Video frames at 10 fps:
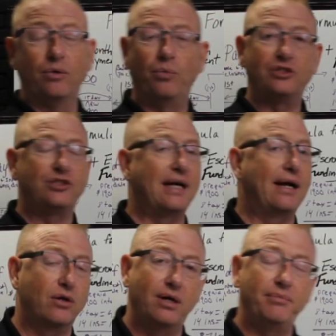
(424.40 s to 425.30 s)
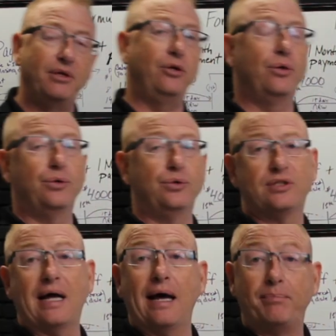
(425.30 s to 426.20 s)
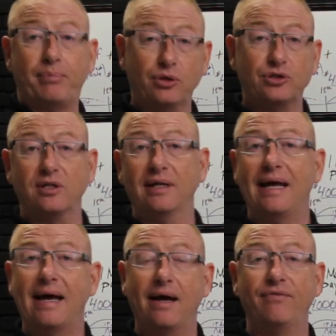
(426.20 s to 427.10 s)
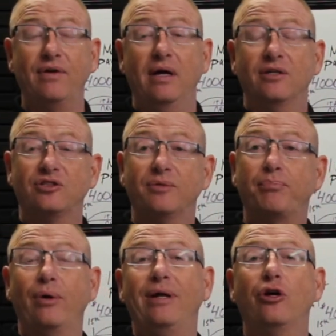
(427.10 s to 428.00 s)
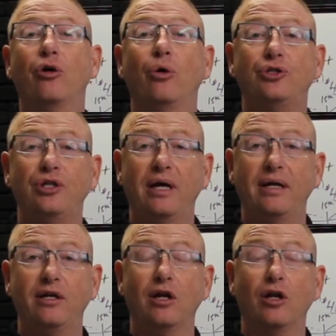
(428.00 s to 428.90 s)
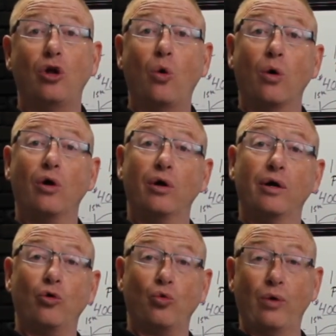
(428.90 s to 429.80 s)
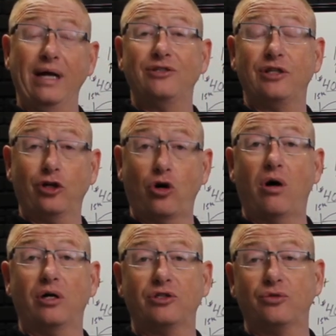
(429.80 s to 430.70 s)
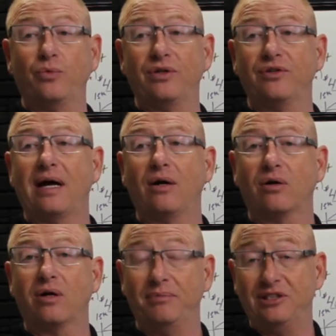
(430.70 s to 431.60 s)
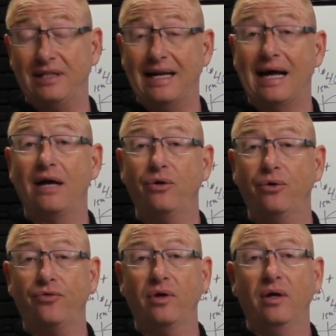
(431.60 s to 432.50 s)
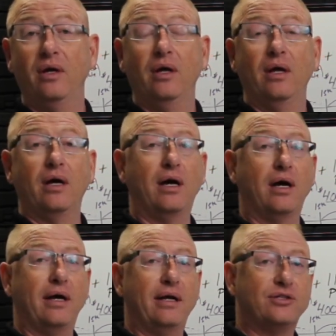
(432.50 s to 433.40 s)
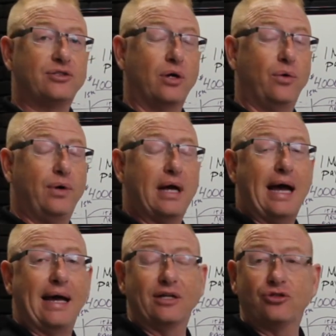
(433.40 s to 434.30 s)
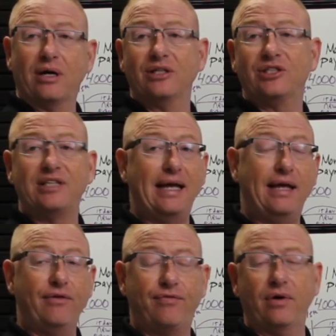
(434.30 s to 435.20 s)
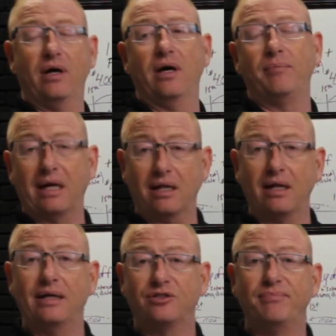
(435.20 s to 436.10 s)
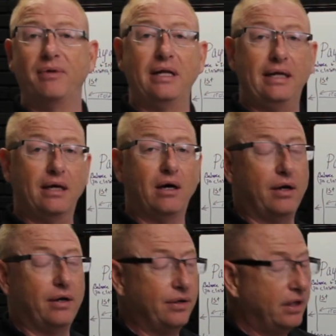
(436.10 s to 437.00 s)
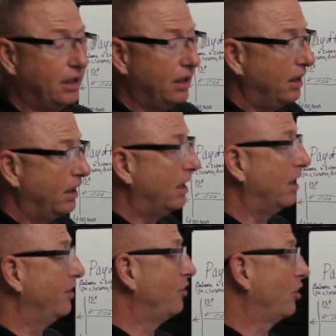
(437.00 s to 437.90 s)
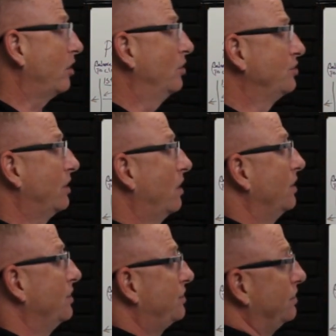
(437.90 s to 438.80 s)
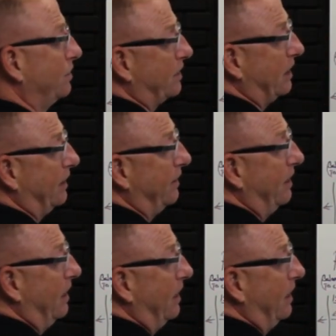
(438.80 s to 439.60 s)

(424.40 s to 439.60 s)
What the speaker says: which title company you use. I personally have some pre-negotiated lower rates and costs with the title companies that I use, so I can try to save my clients money on their closing costs. Okay,